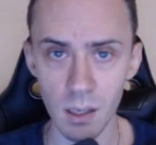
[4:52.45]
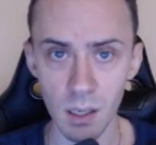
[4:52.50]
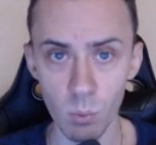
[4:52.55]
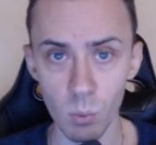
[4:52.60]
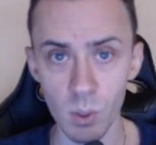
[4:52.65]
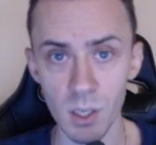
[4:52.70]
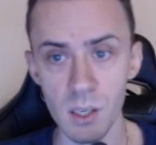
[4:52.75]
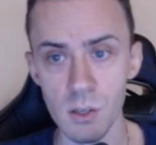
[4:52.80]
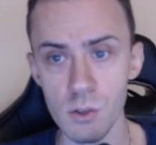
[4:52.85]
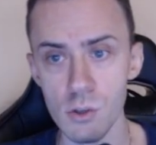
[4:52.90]

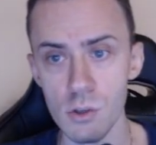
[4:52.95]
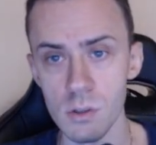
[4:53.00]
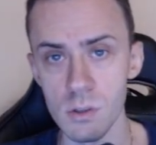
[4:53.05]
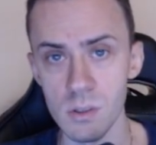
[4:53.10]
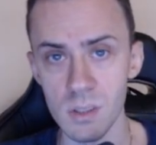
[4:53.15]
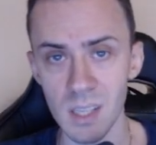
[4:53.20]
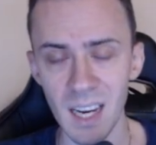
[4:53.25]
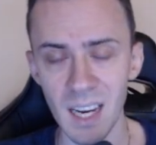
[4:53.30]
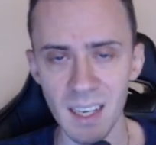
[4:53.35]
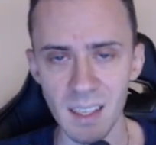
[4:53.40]
And when it just
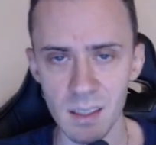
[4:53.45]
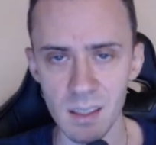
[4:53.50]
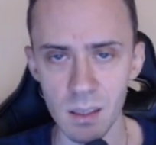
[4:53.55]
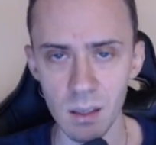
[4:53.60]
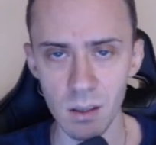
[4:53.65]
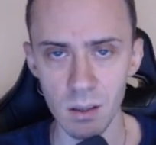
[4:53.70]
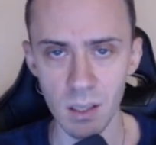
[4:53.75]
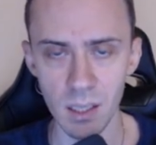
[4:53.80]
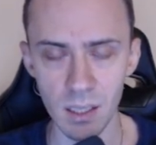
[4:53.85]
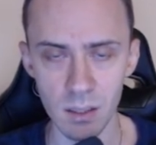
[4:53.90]
started
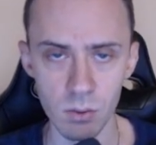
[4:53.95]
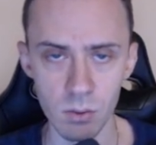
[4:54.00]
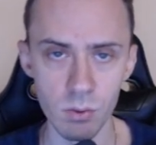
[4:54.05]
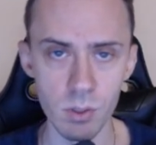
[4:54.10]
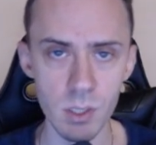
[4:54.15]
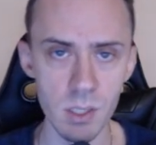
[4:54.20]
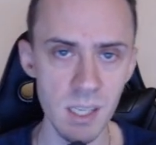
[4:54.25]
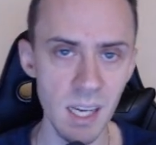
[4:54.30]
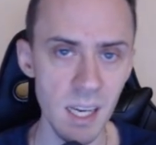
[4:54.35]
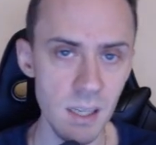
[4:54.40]
here like
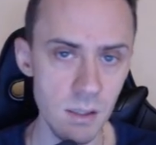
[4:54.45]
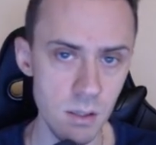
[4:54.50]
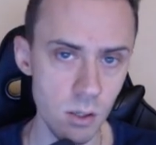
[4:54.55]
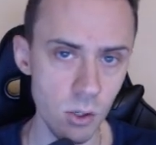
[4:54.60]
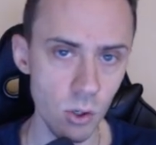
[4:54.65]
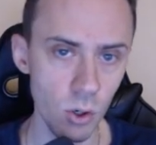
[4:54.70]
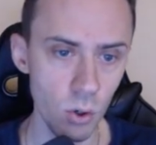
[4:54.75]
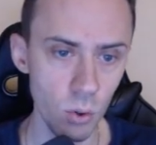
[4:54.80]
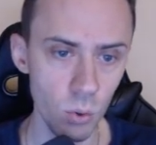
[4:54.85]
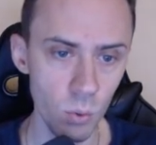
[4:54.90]
3 days
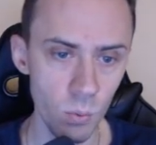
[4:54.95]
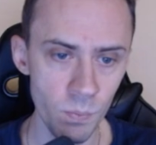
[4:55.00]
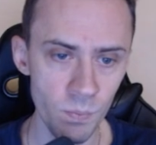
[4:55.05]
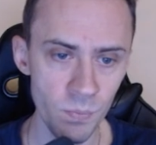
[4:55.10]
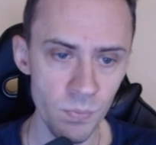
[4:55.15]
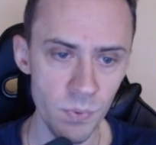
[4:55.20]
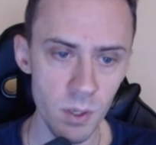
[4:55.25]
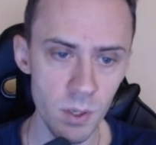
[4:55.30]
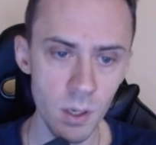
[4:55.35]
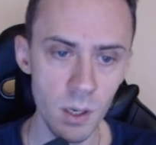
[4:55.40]
ago,
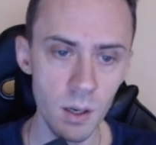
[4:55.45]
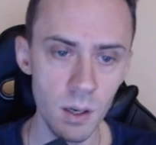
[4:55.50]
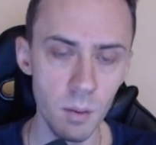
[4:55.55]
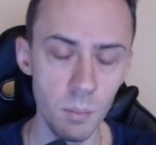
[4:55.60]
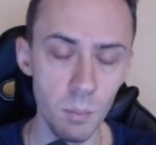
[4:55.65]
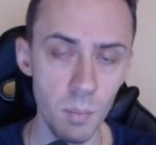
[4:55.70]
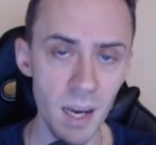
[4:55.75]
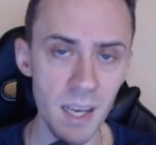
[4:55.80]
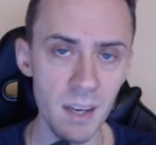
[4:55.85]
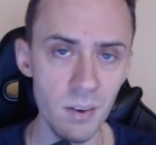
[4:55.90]

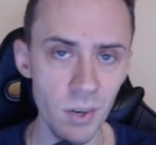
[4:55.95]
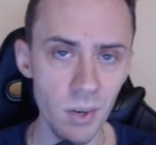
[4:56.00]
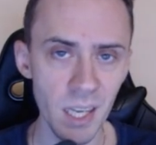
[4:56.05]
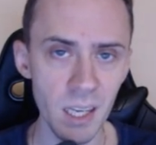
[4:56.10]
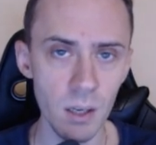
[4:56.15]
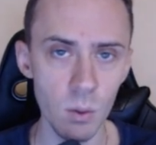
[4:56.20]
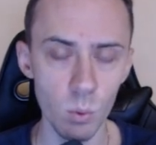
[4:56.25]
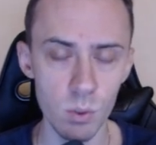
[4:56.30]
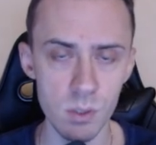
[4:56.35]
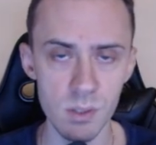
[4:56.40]
my
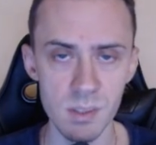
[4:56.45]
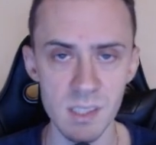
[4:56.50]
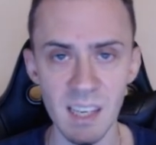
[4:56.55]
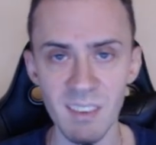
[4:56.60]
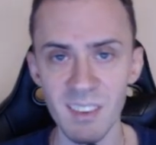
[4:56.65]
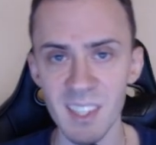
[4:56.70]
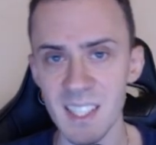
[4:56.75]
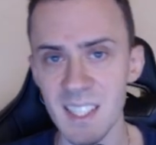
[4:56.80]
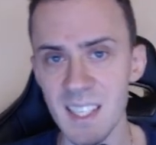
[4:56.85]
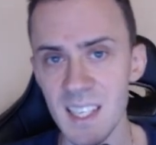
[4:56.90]
rank was
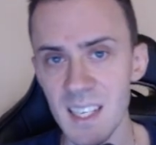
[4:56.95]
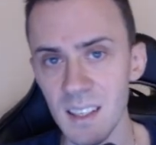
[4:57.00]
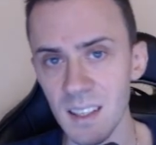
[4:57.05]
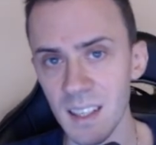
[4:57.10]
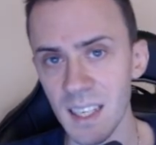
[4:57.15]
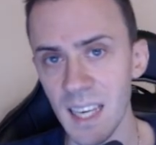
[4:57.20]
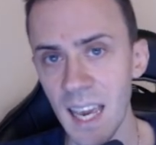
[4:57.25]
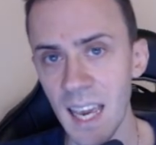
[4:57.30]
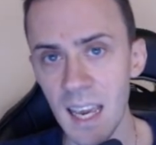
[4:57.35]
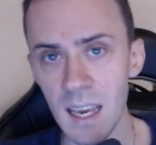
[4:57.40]

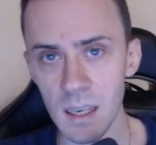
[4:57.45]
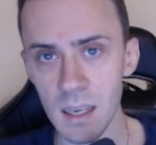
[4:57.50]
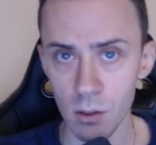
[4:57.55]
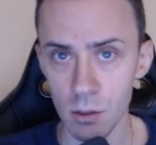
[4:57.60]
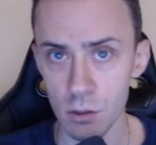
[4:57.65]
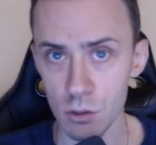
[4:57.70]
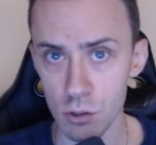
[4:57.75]
17k.